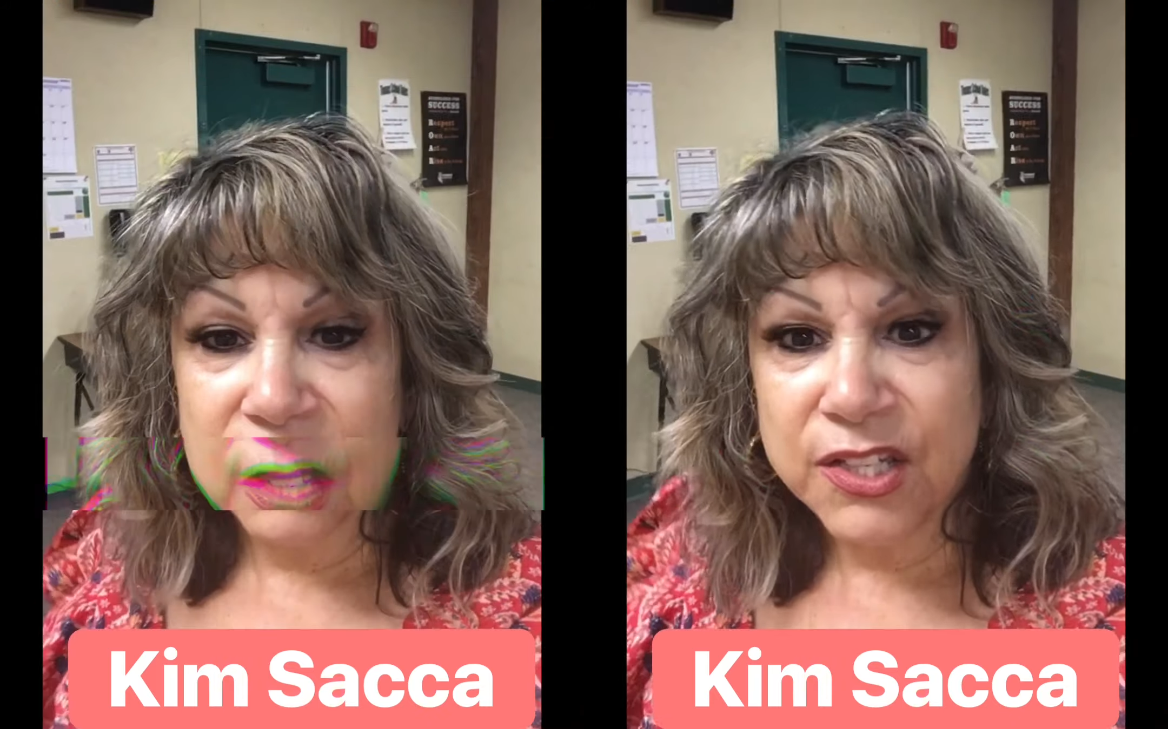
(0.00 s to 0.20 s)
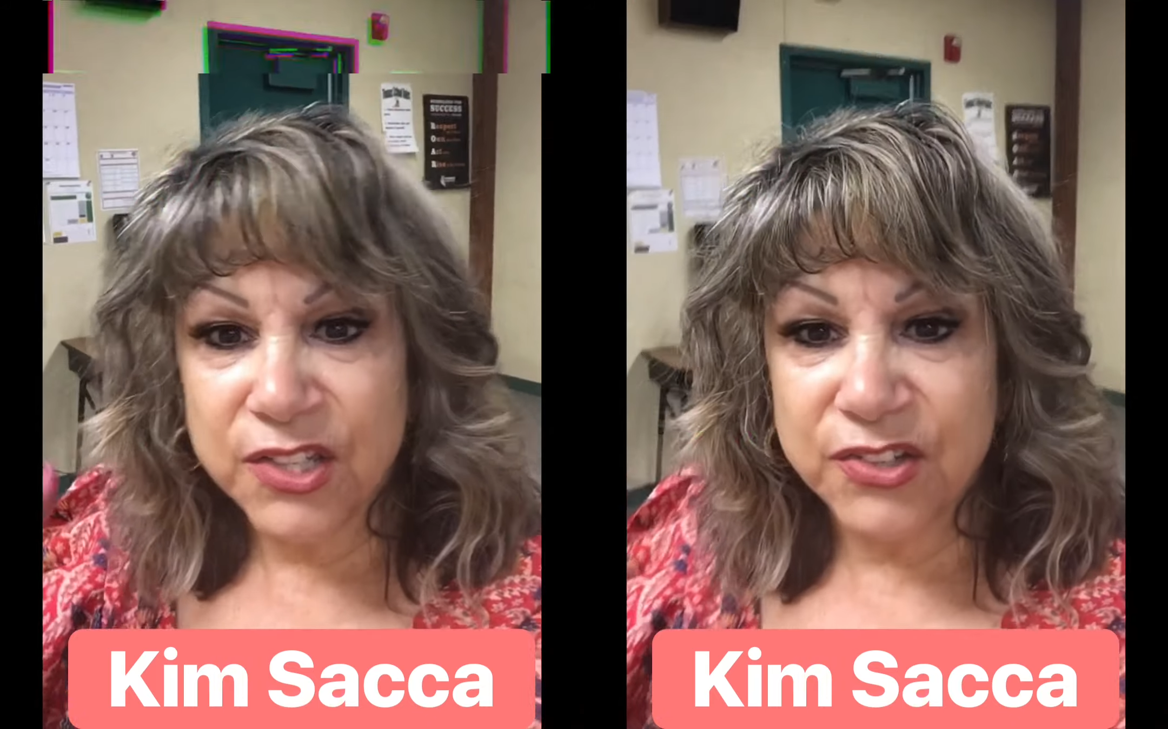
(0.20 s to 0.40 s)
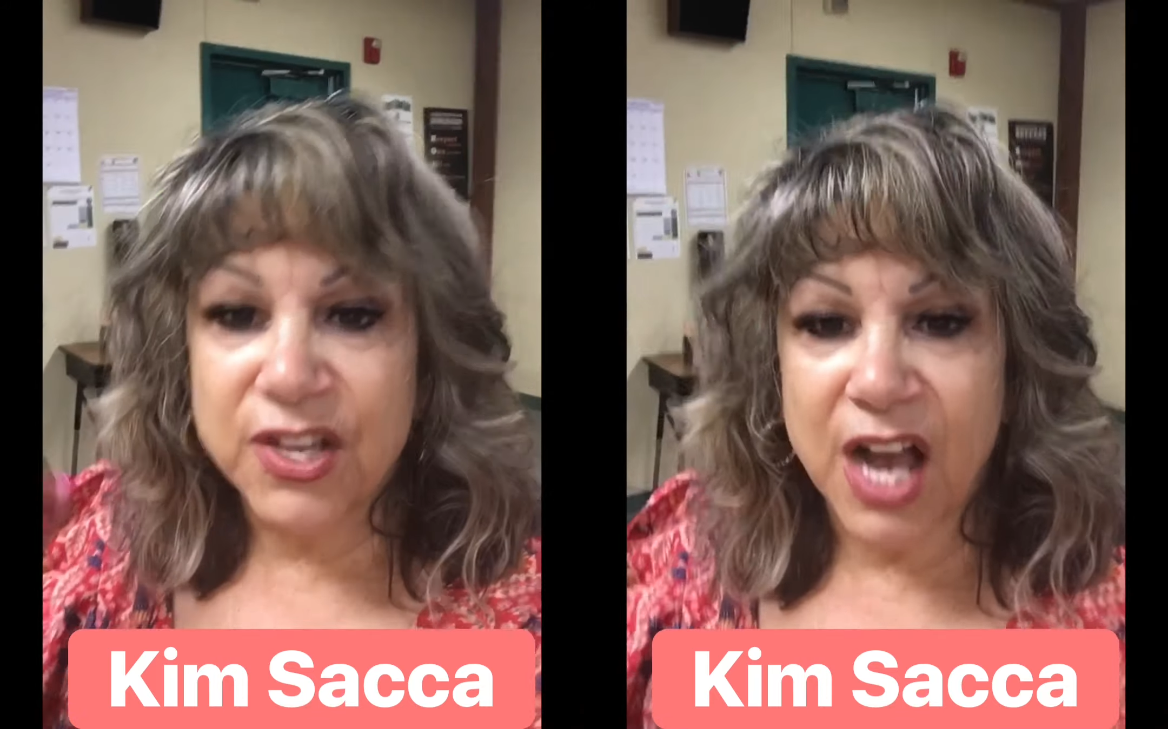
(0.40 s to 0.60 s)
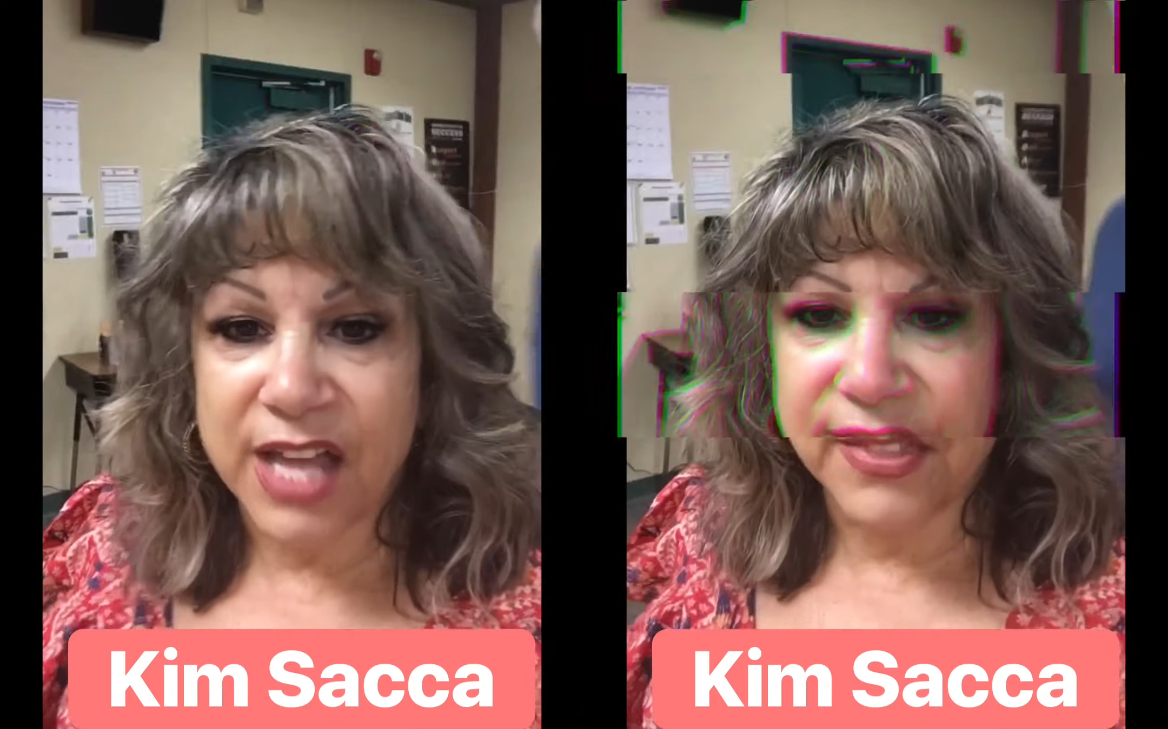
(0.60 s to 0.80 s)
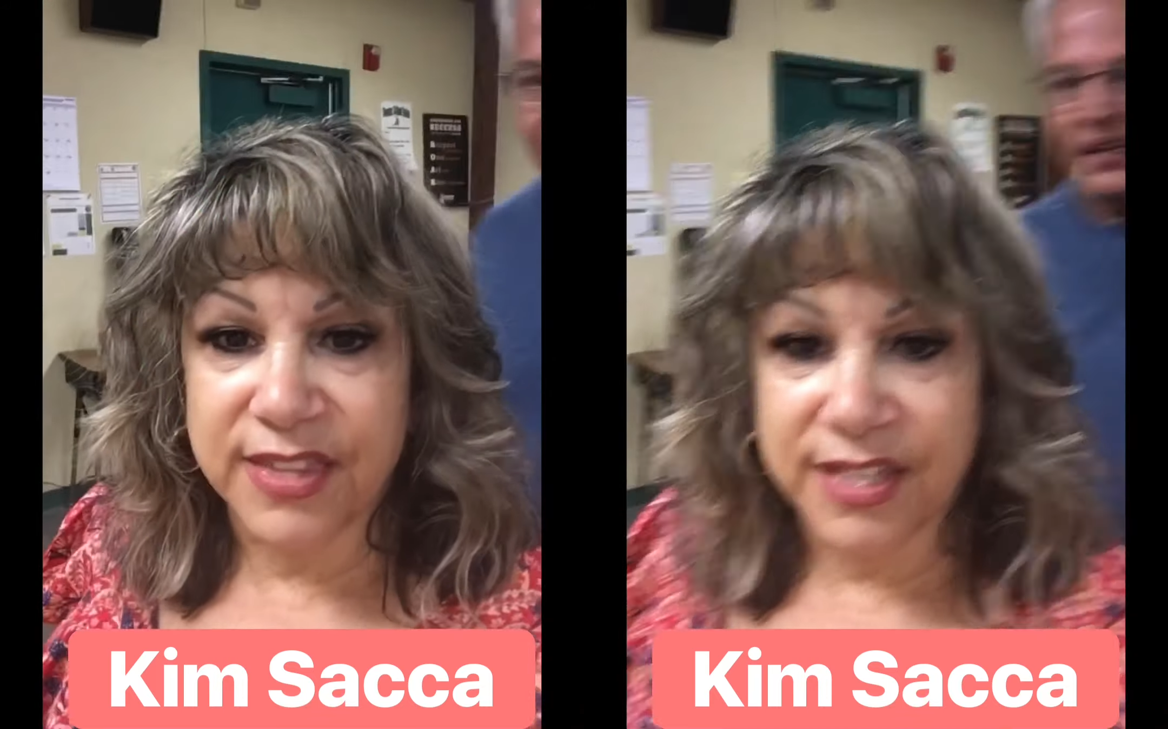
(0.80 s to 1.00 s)
you
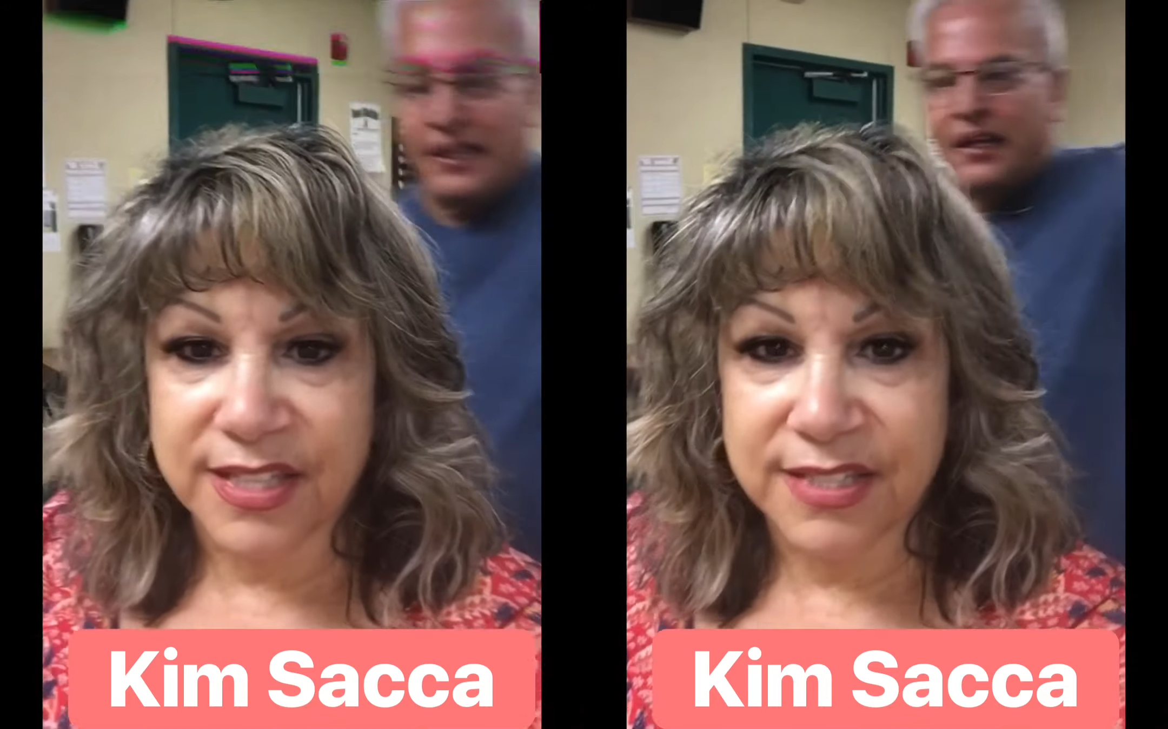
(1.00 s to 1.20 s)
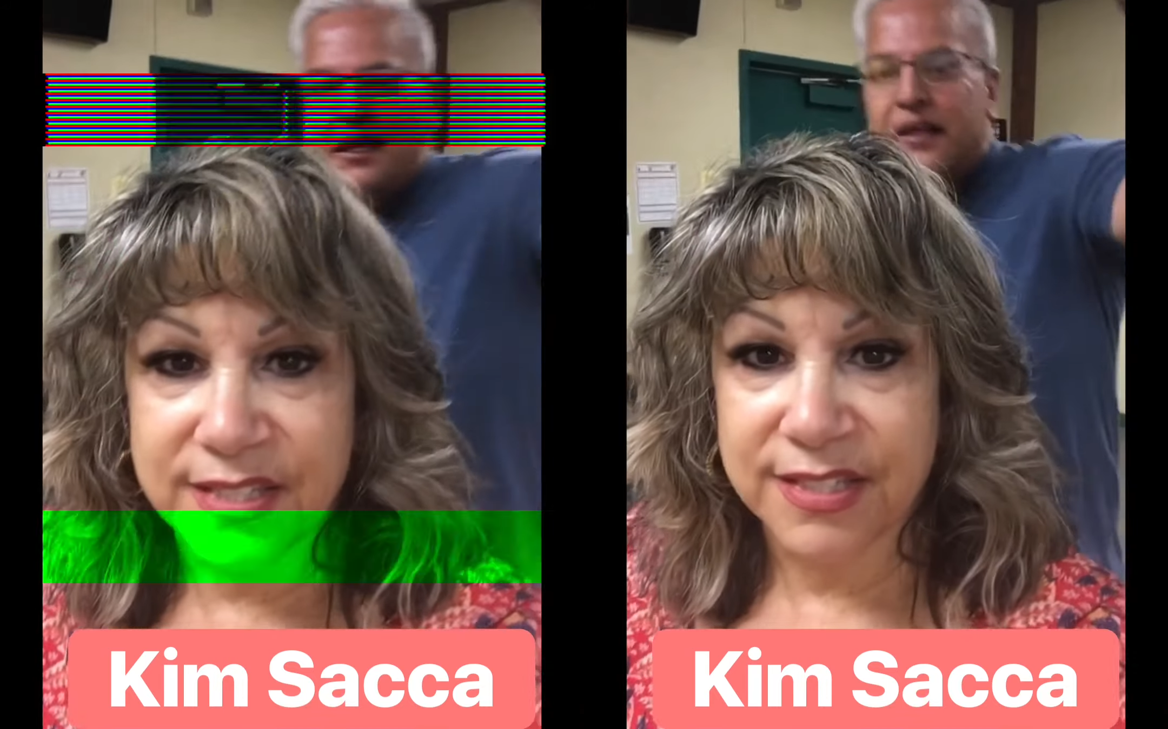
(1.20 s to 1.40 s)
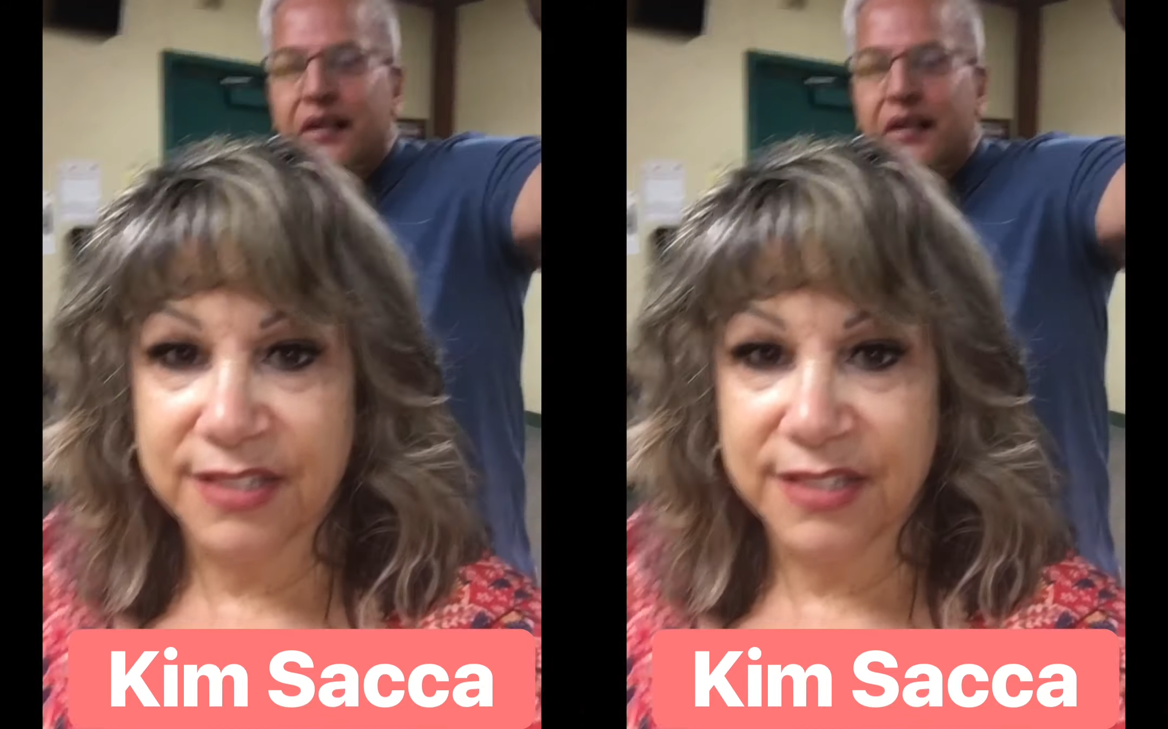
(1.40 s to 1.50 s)
got this.